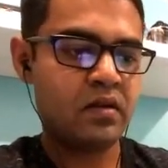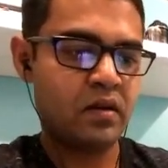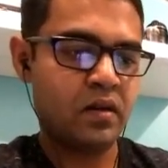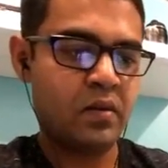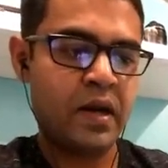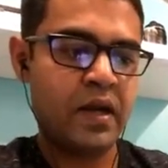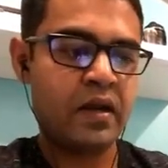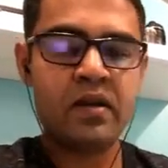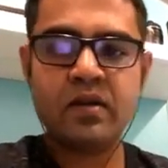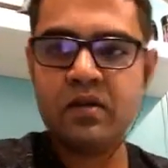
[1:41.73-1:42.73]
Y.
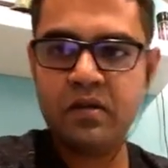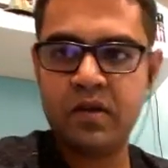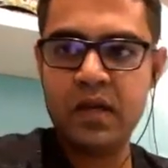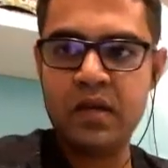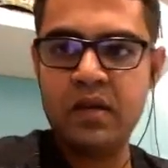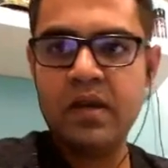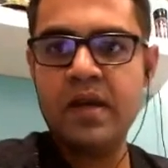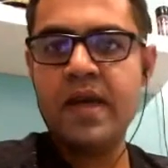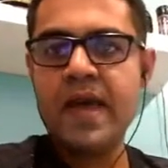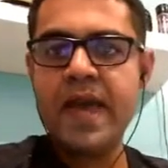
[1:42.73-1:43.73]
Okay.
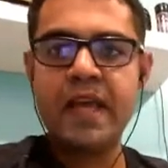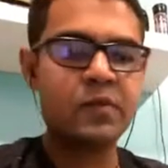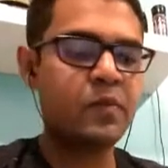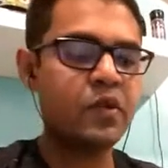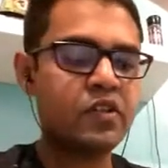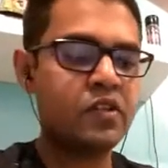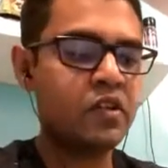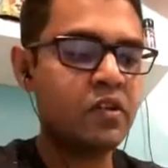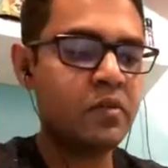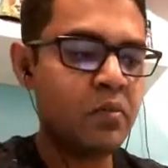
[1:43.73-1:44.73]
X%
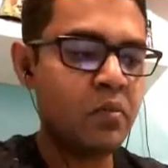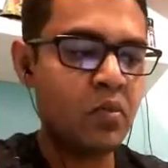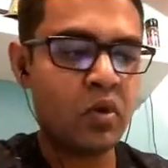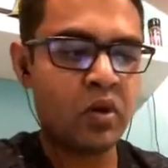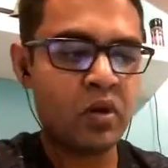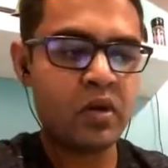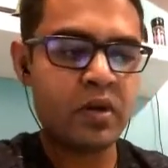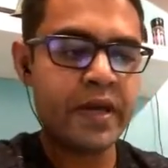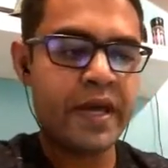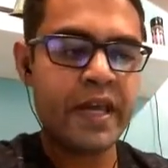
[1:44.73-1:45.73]
more.
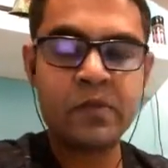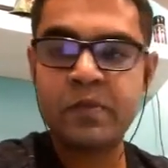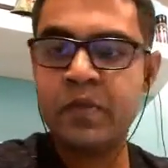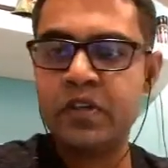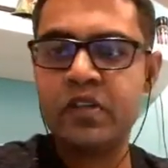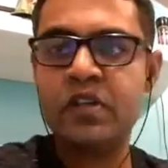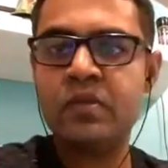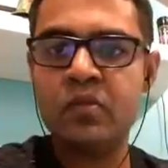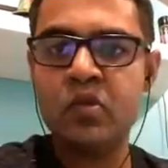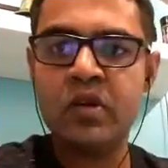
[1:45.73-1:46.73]
X%
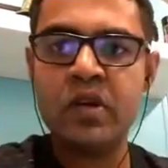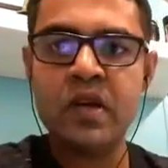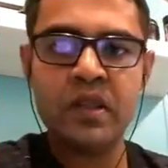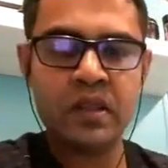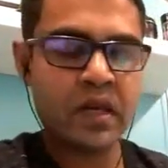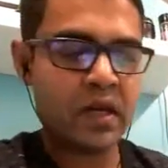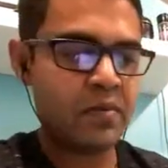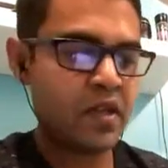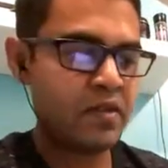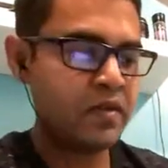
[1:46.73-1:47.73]
more. That
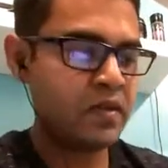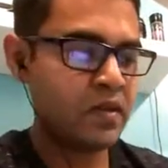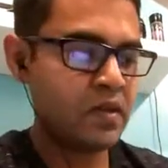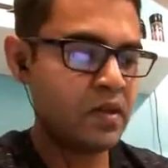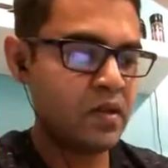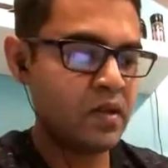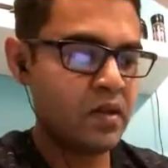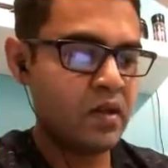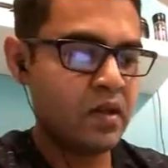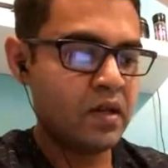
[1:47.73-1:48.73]
means,
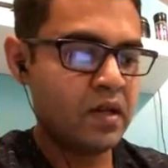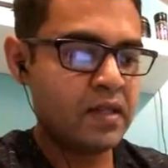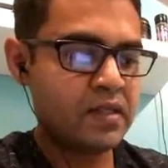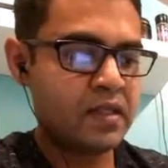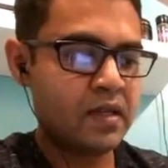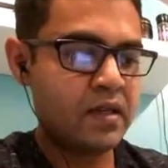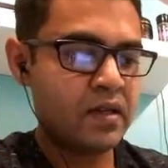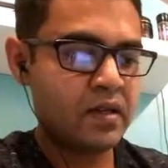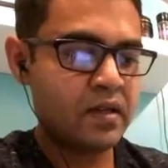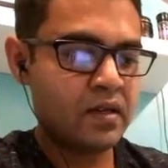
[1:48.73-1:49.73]
let's say,
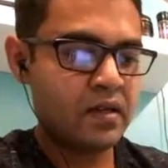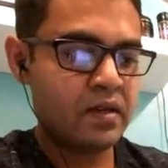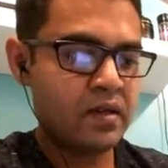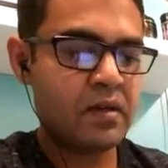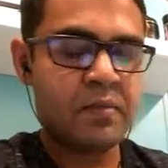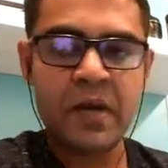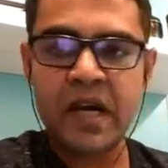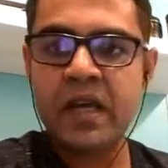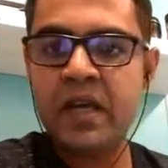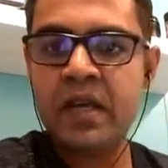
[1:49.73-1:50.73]

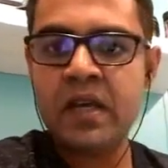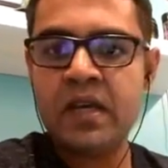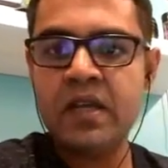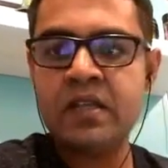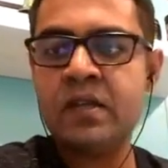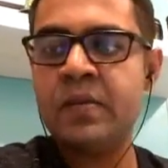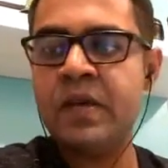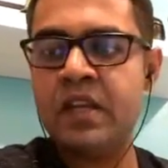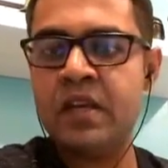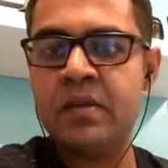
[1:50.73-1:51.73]
my is the
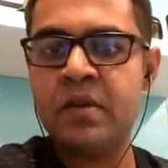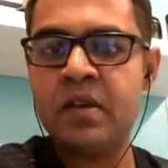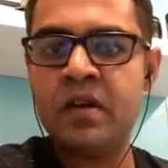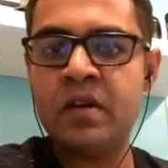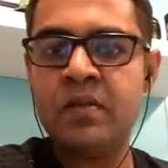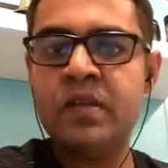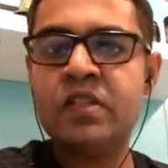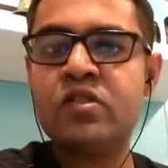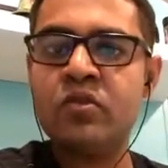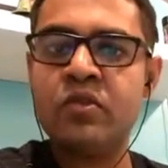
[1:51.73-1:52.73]
variable which
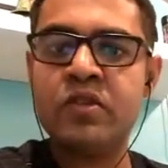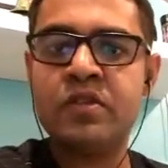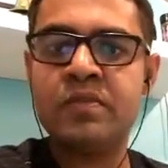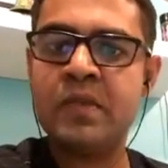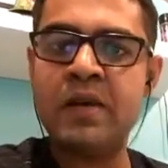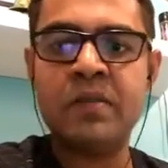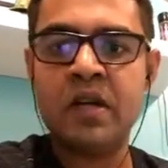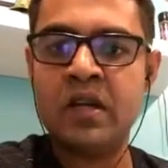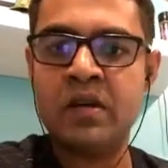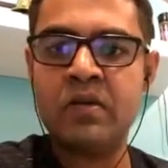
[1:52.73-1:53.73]
stores my
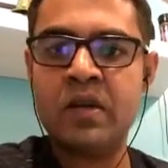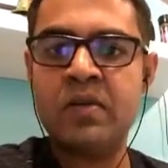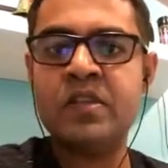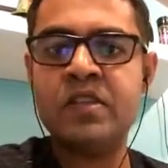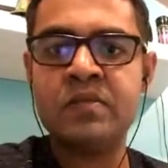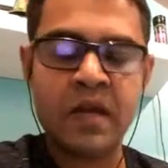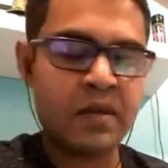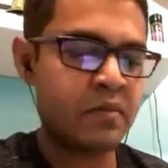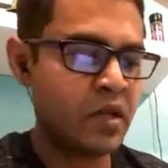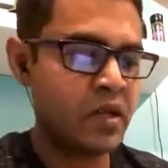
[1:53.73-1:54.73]
money. Okay, which is my
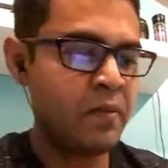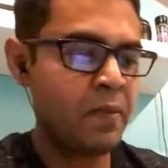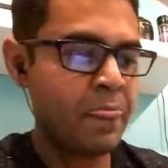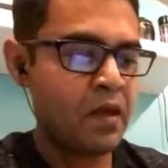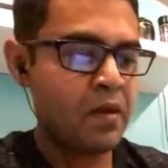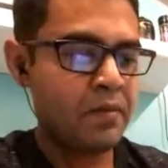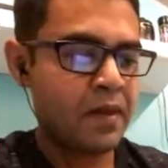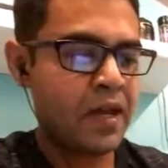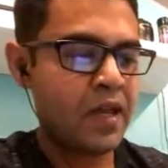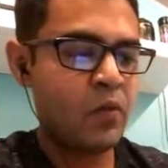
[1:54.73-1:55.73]
money.
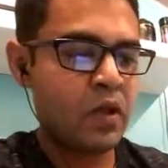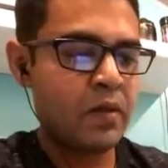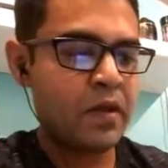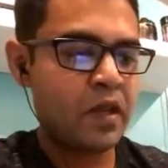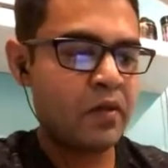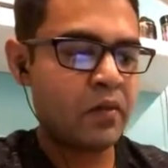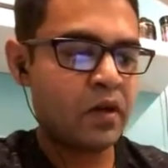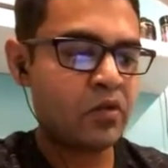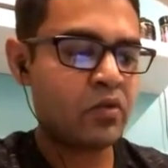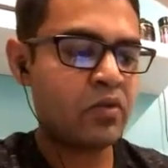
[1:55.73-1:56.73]
My will be equal
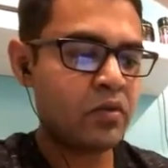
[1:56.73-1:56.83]
to